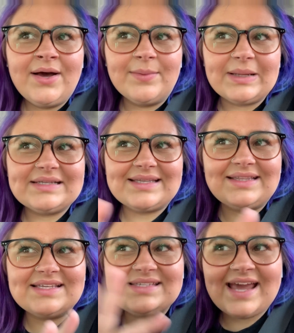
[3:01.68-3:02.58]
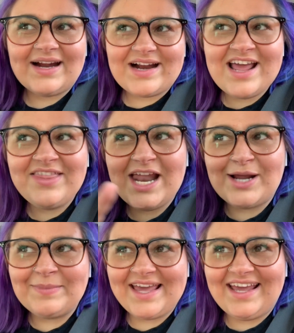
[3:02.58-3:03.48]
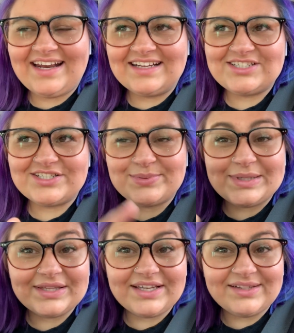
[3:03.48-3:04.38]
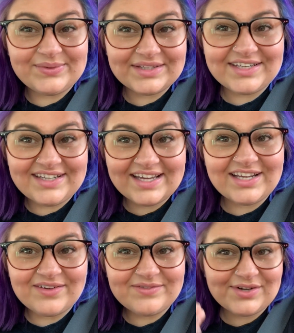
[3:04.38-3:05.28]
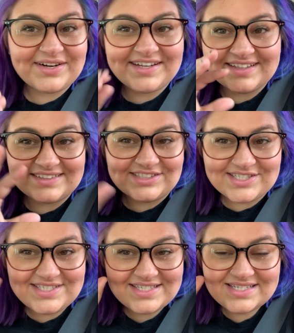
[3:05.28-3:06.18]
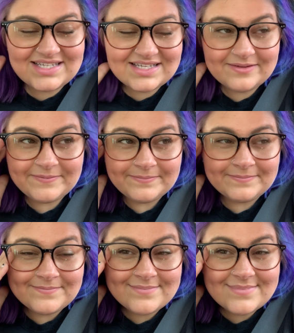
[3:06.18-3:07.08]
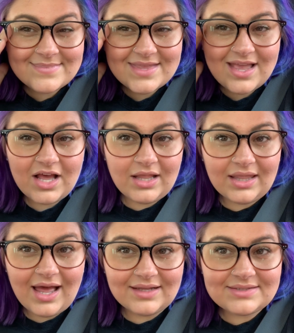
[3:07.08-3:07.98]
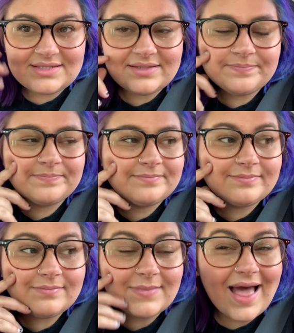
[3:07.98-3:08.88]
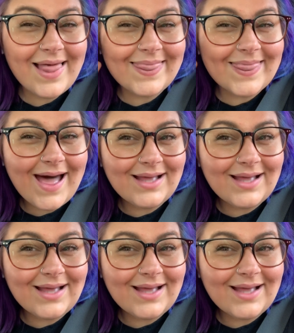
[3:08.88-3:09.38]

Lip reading: But it's like this area that I'm in is just really, really negative, dark, and just a lot of